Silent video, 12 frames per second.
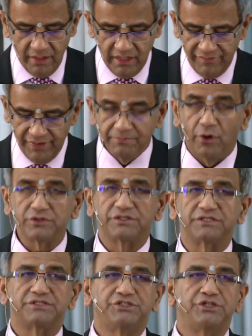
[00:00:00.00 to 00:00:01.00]
given both
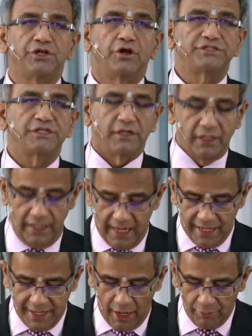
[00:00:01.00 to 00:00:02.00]
its geological
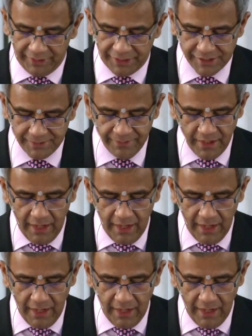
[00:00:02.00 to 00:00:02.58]
endowment